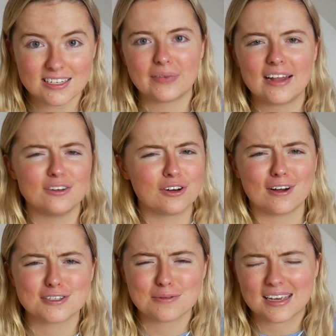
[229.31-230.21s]
and you can
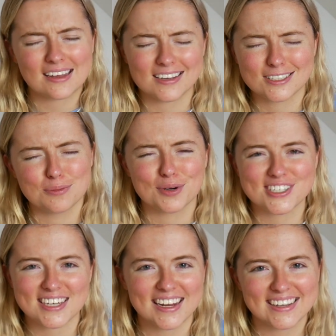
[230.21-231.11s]
also make it like super
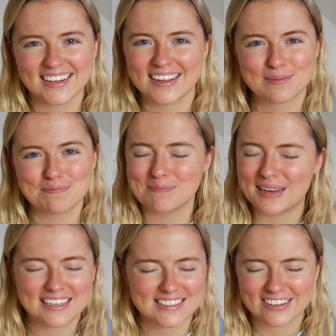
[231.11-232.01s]
aesthetic and like
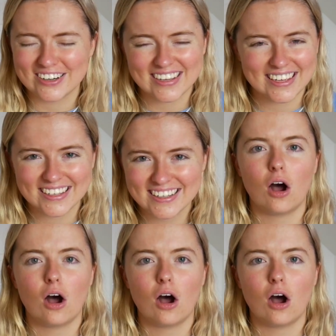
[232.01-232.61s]
pleasing looking.